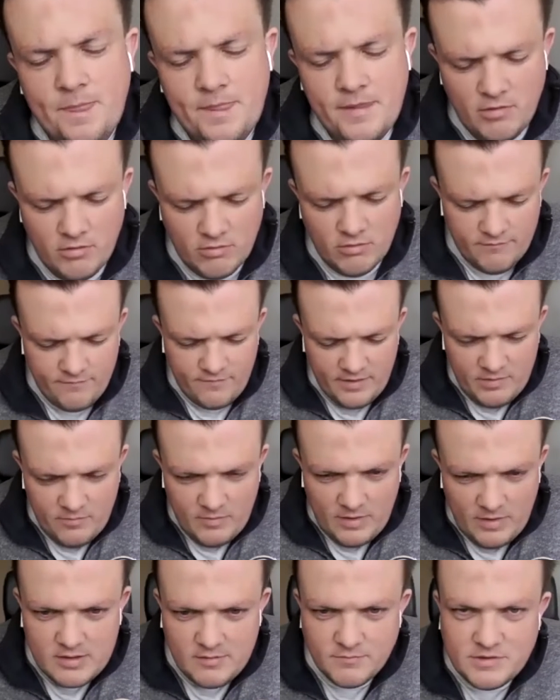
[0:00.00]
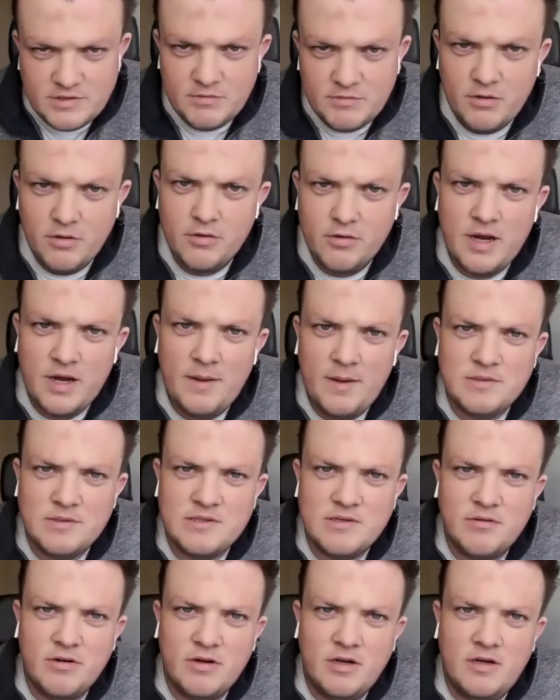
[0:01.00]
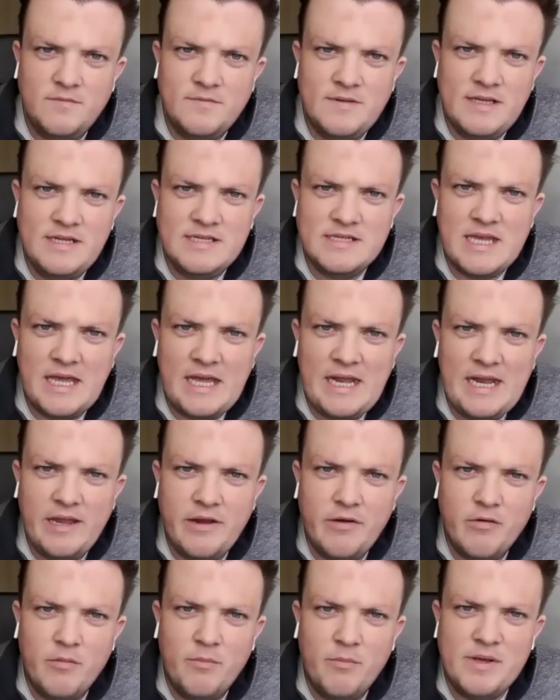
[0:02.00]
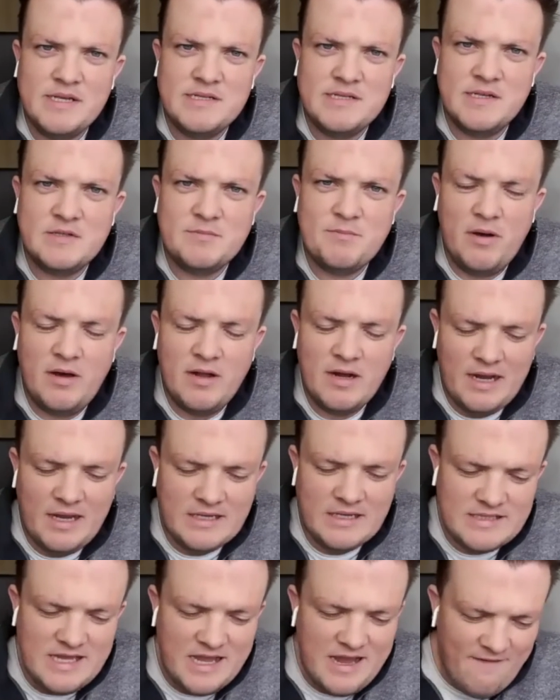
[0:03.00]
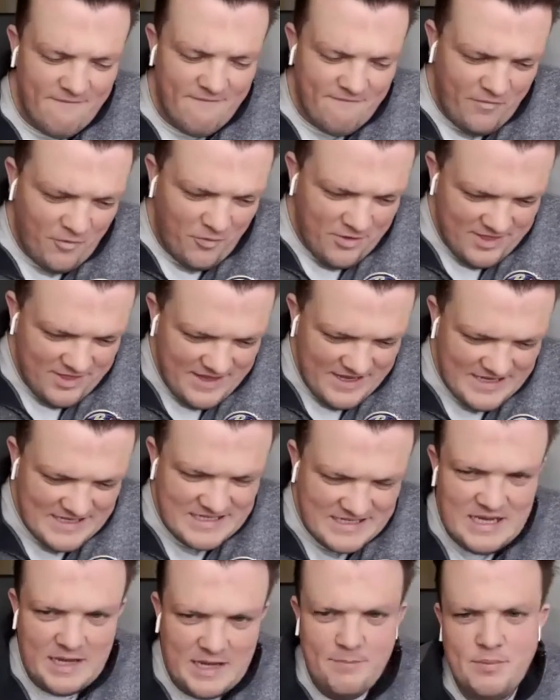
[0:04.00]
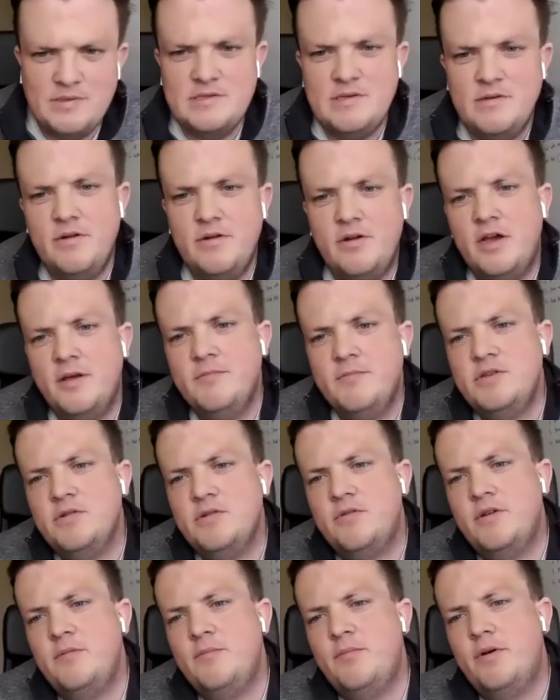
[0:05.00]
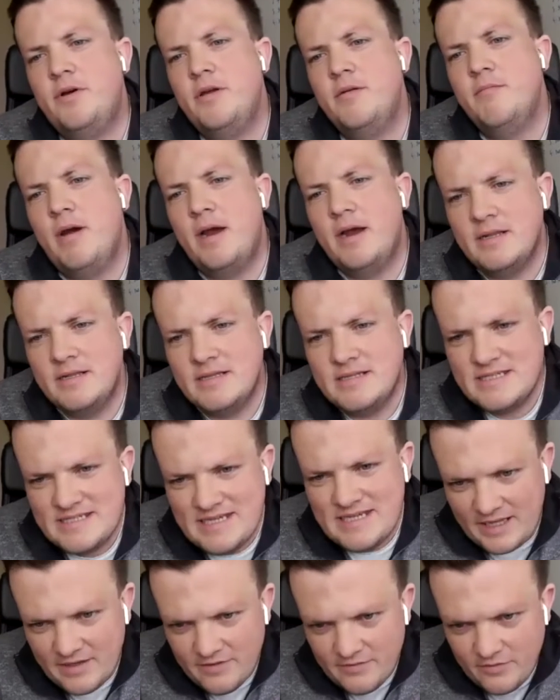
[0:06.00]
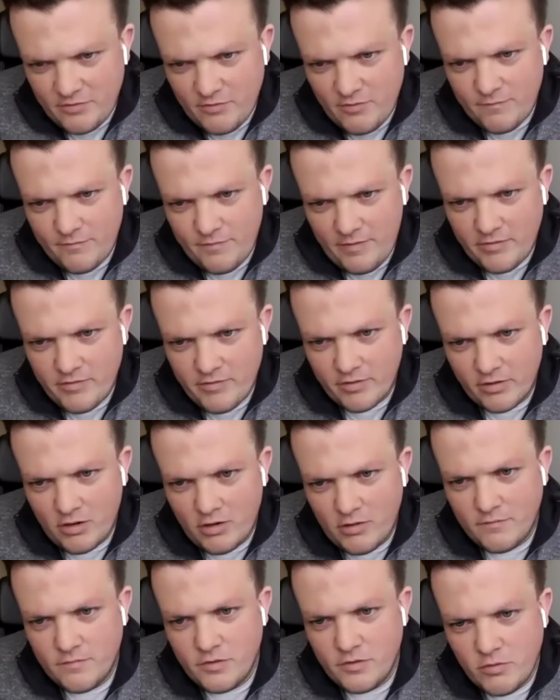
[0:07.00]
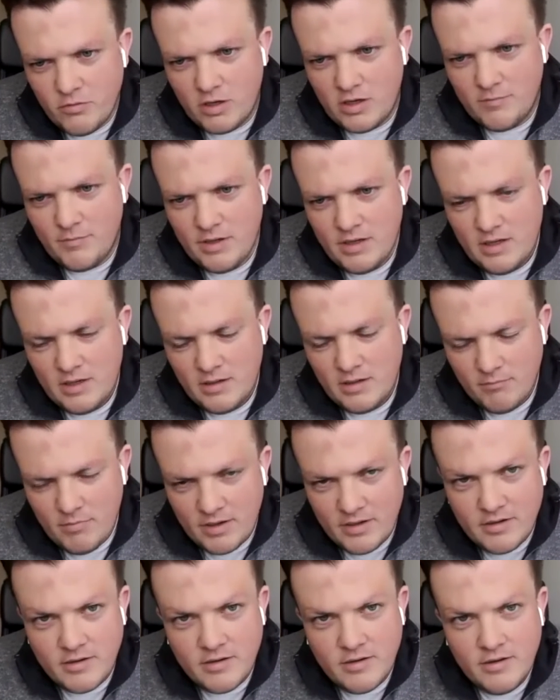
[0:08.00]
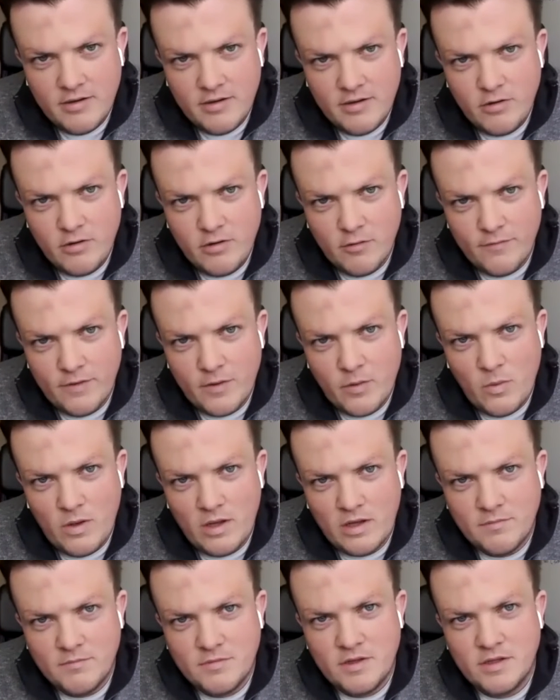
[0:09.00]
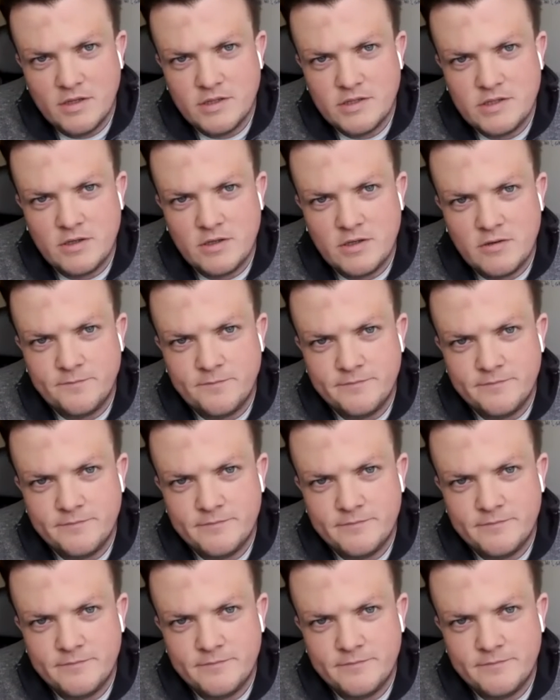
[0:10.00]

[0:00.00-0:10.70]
You're very welcome to another episode of the Scaling Your Business podcast. For this episode, I'm joined by Martin Sandhu, founder of Nuom. Martin, you're very welcome to the show.